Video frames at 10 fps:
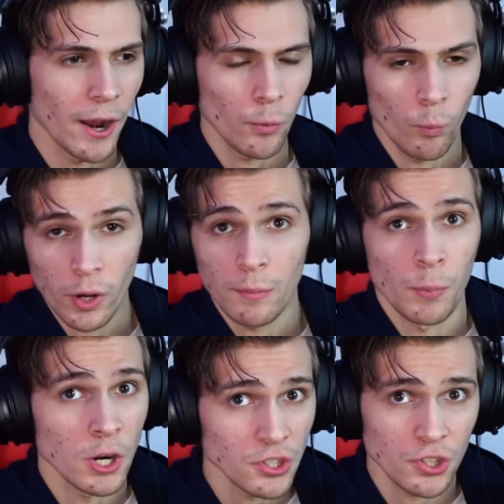I wouldn't
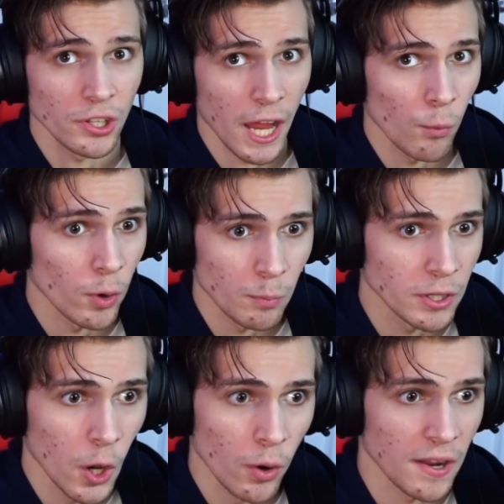be
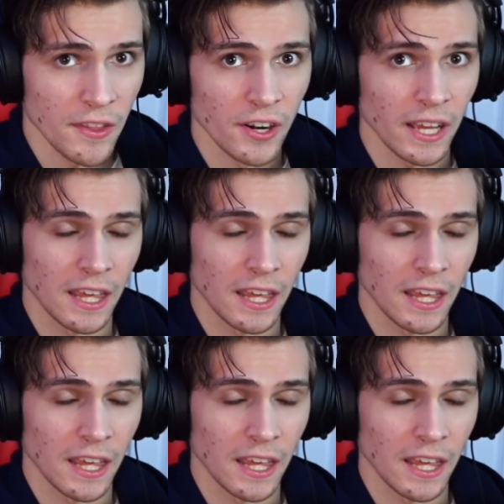going in there to